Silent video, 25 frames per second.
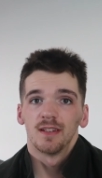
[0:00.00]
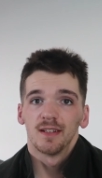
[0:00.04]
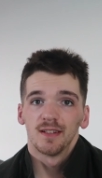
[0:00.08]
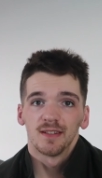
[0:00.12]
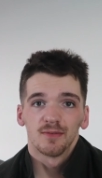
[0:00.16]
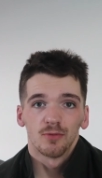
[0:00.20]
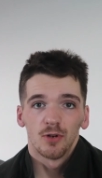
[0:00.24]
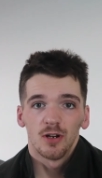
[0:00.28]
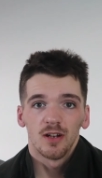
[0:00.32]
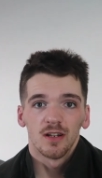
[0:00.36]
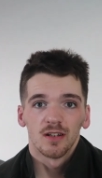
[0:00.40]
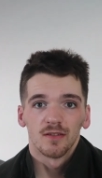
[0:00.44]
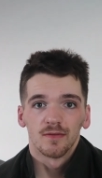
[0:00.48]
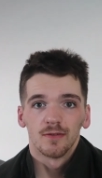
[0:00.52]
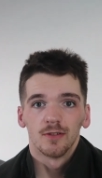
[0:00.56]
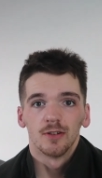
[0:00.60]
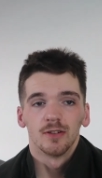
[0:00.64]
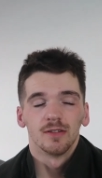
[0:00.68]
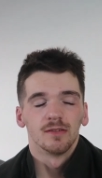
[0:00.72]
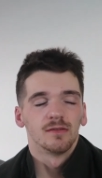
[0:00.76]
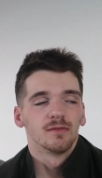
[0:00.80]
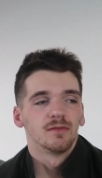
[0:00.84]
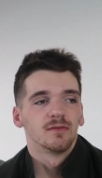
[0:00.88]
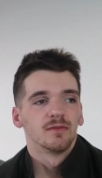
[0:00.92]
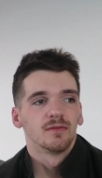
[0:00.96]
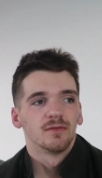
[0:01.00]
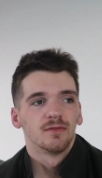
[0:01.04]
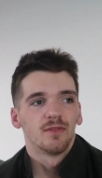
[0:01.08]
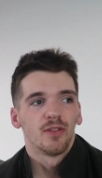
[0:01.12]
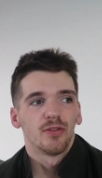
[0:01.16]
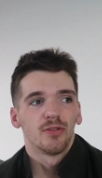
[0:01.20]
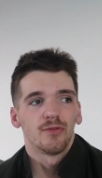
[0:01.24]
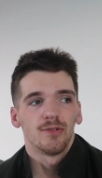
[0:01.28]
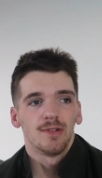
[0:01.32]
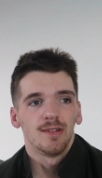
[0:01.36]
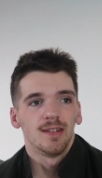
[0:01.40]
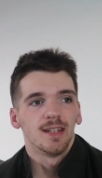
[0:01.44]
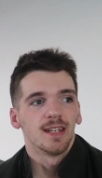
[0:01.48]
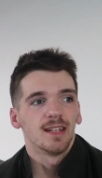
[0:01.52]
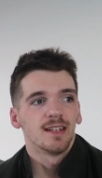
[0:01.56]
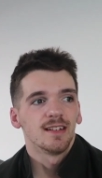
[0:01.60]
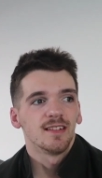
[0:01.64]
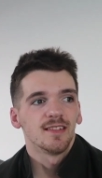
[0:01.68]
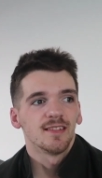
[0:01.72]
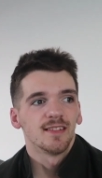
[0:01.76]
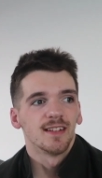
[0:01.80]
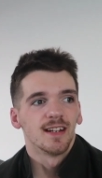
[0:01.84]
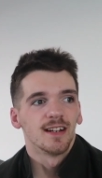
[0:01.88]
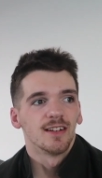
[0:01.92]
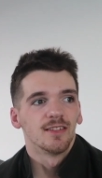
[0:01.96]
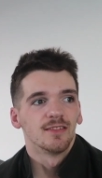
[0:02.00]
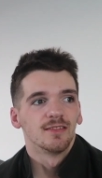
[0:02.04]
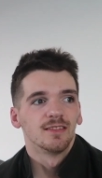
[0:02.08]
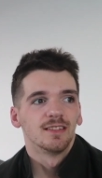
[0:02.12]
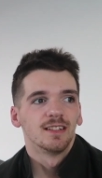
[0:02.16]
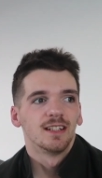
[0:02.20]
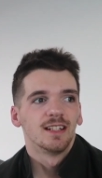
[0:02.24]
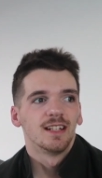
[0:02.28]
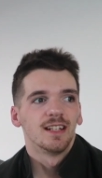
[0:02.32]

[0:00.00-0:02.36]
this work for 3 years now,